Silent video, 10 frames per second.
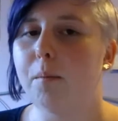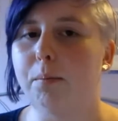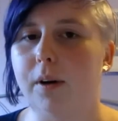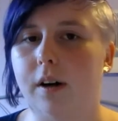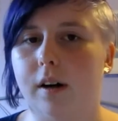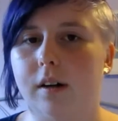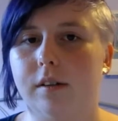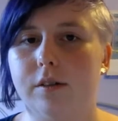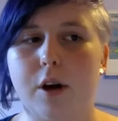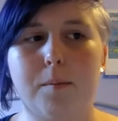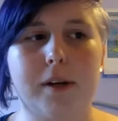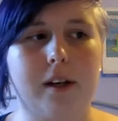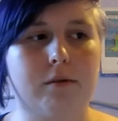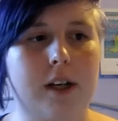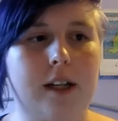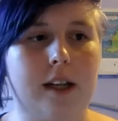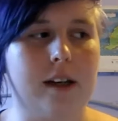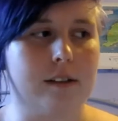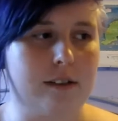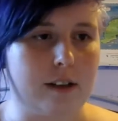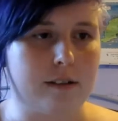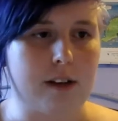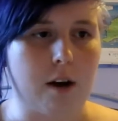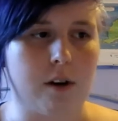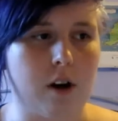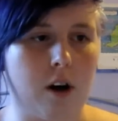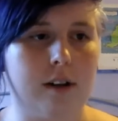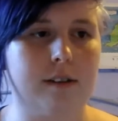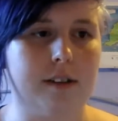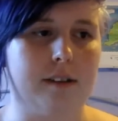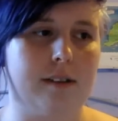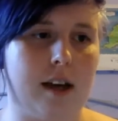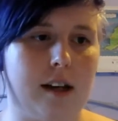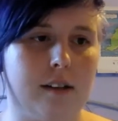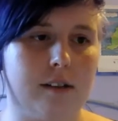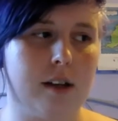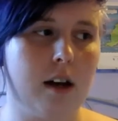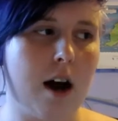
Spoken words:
but nobody really sits down and honestly says